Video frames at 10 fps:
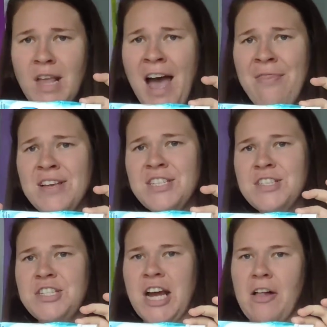And this is
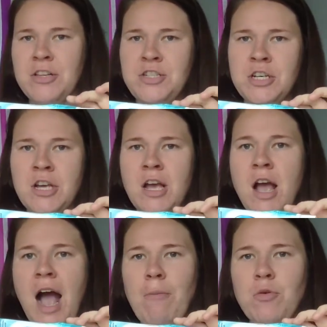the challenge.
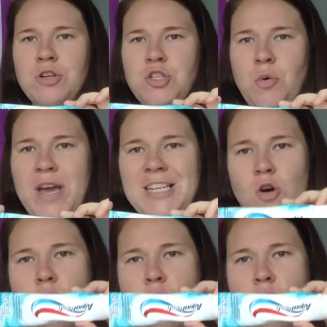I'm going to squeeze